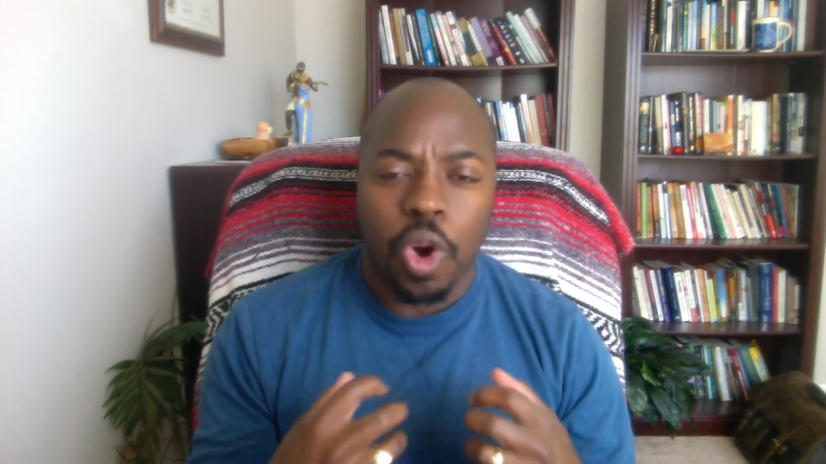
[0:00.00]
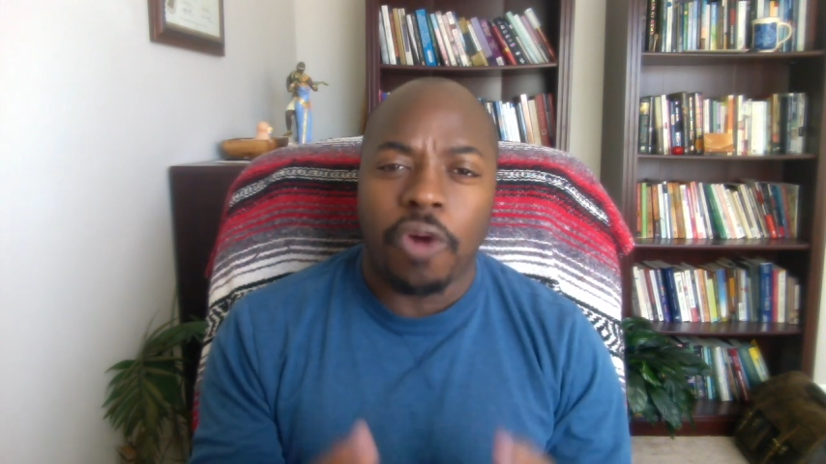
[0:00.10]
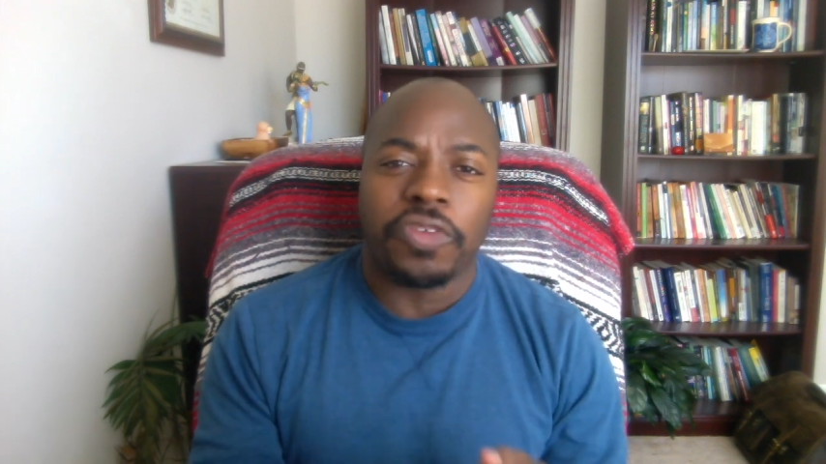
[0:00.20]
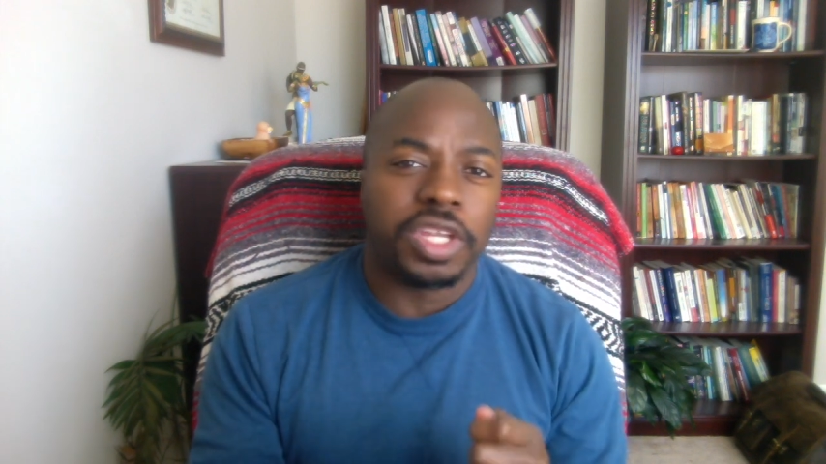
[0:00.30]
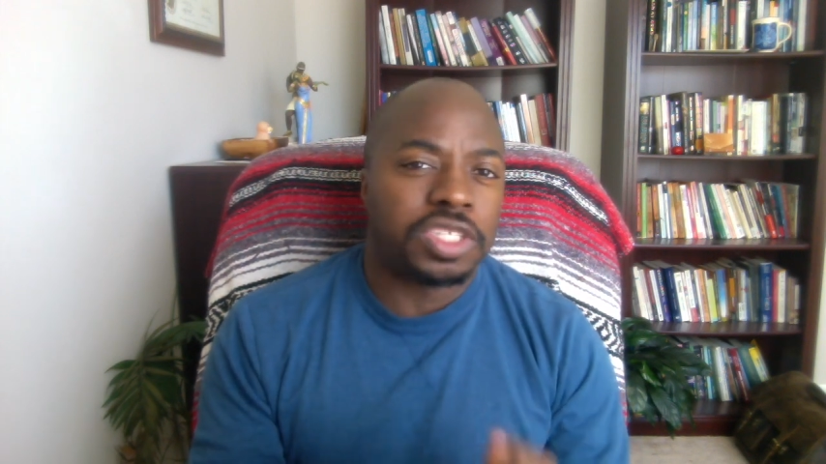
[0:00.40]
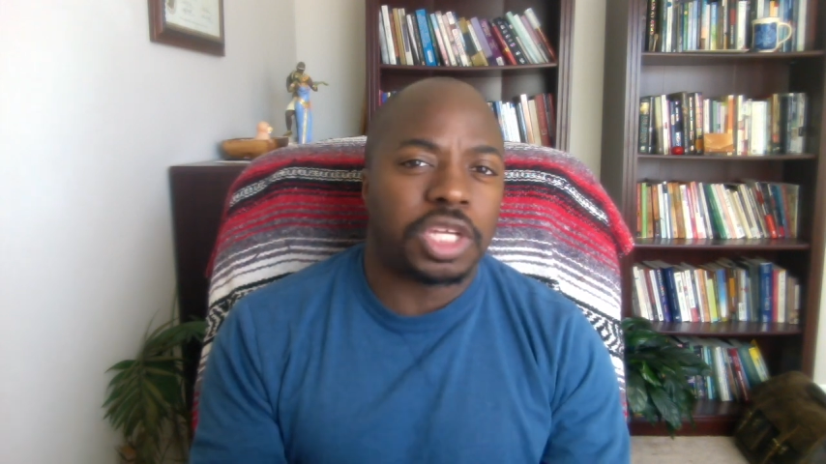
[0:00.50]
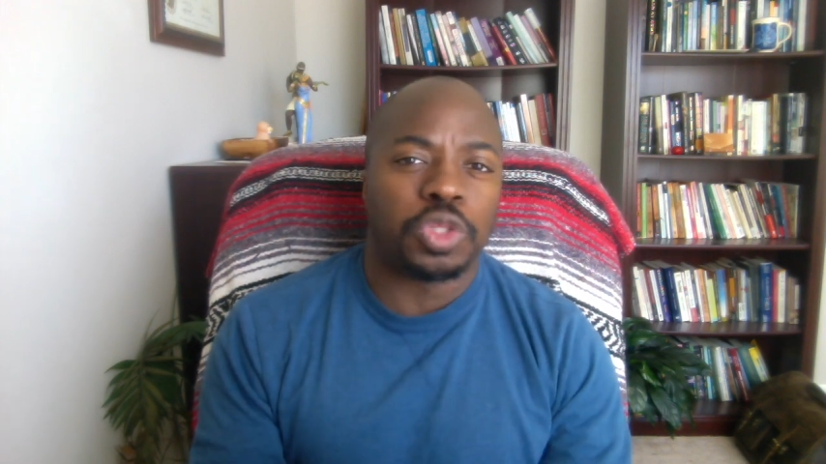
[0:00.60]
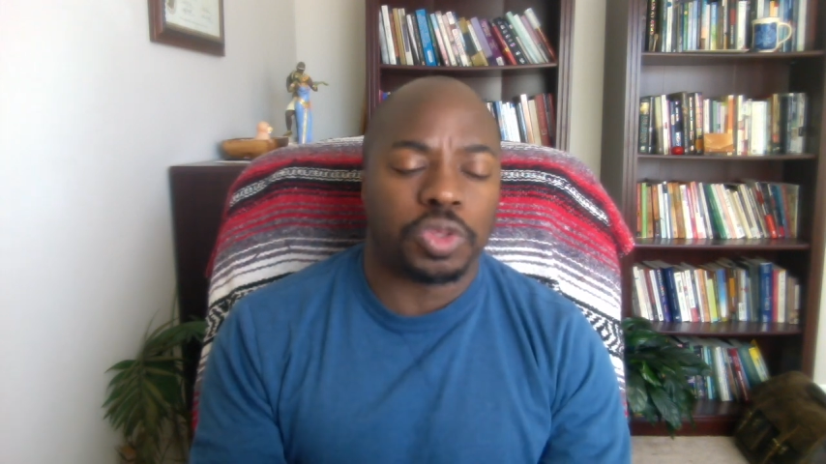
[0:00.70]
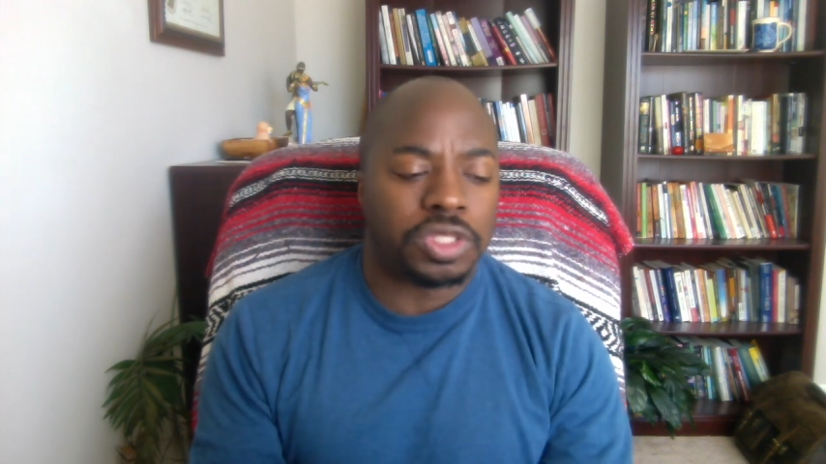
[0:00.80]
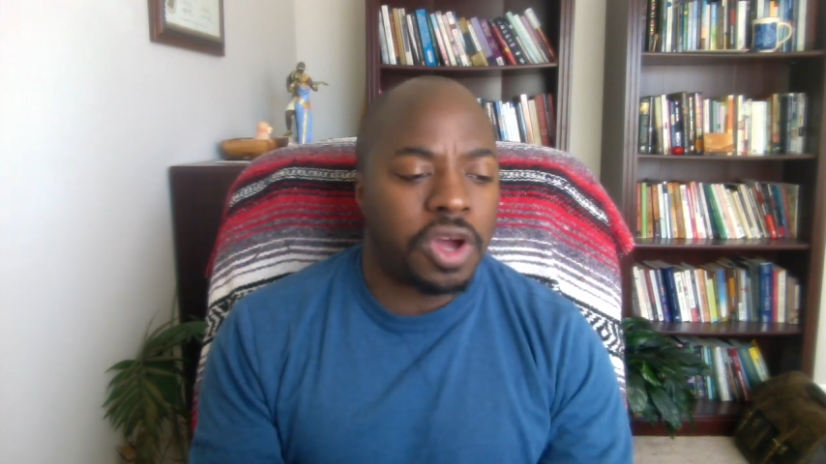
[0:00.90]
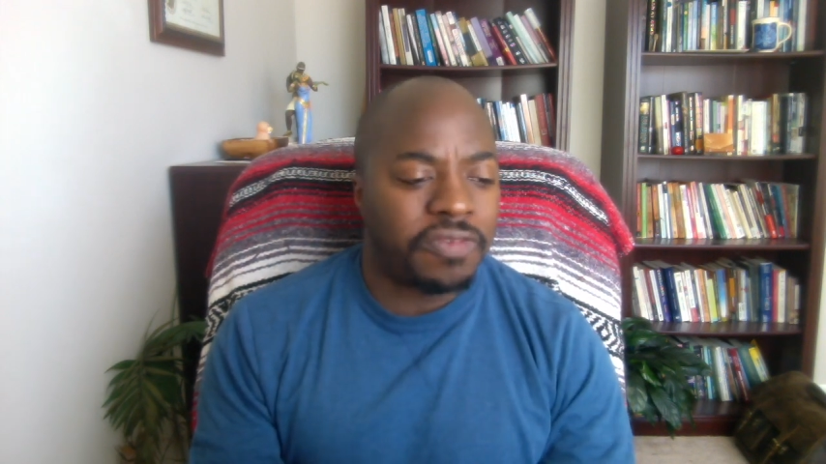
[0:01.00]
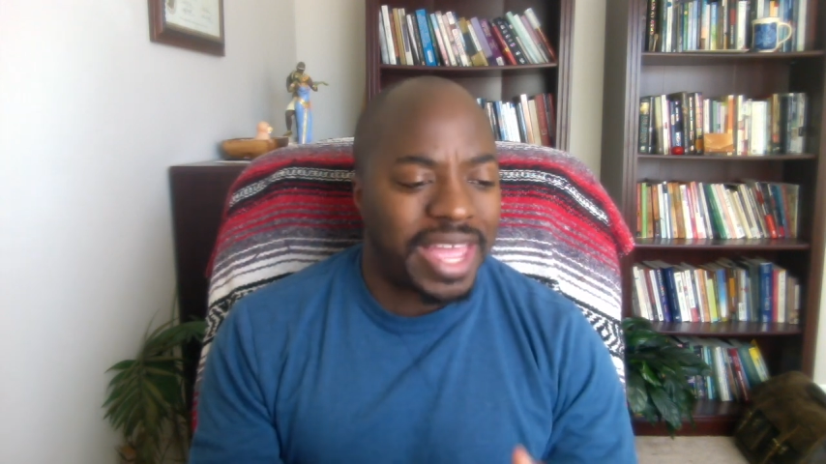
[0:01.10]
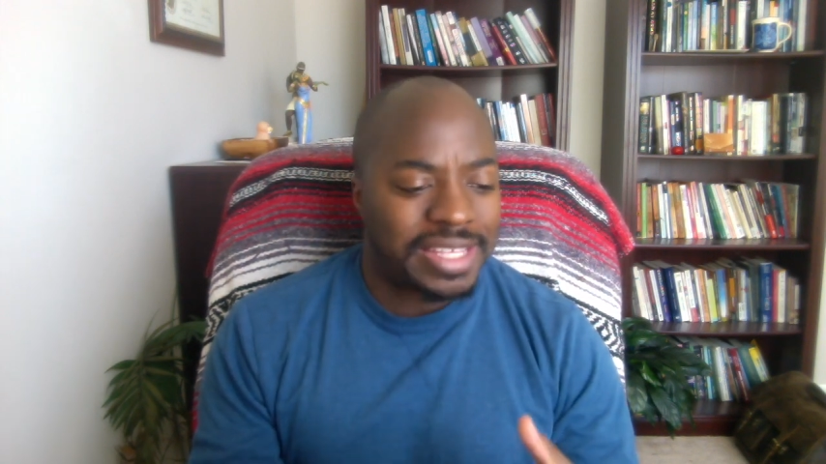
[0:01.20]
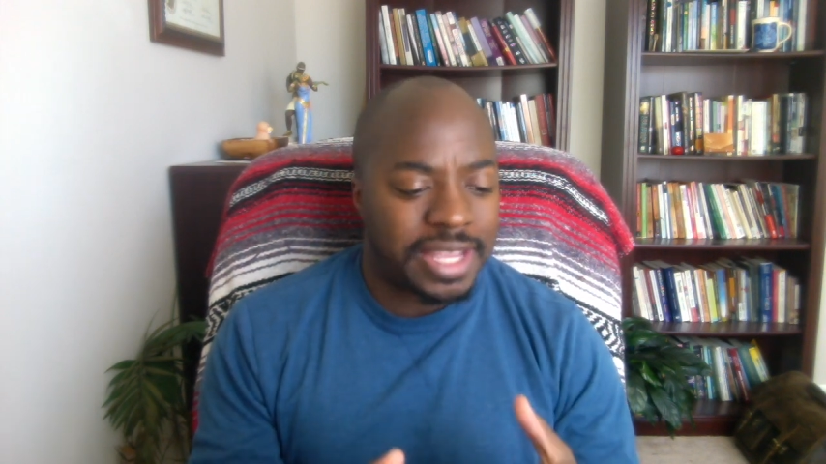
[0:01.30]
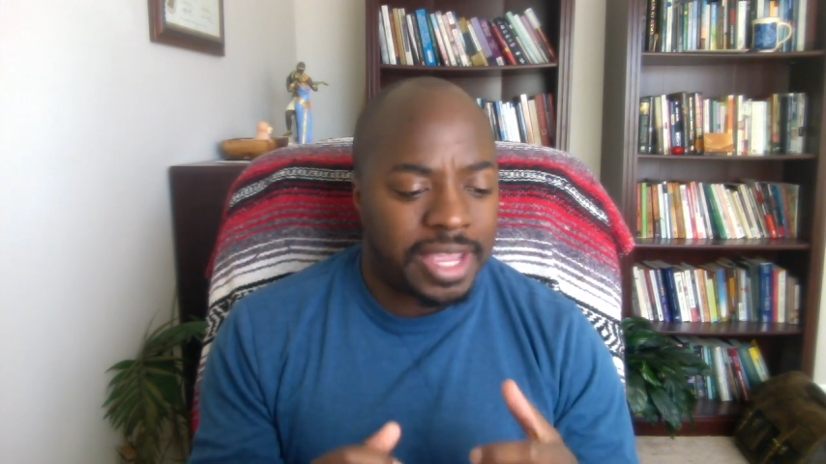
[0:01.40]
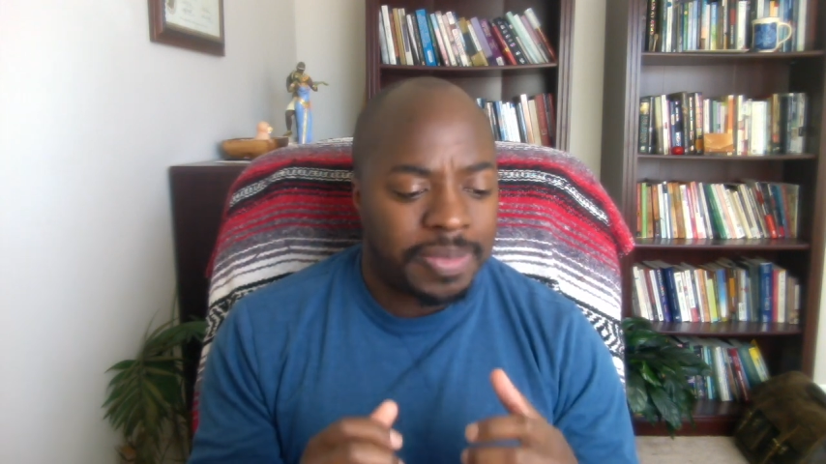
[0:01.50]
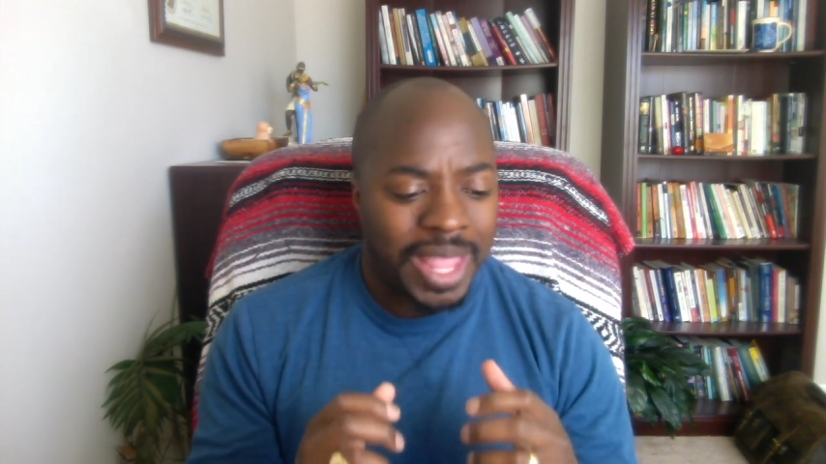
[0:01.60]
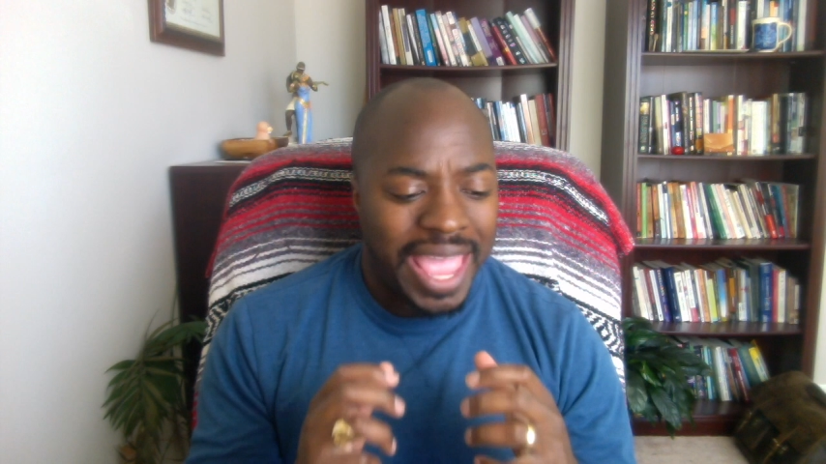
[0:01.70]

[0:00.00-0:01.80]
offer his sexual self as a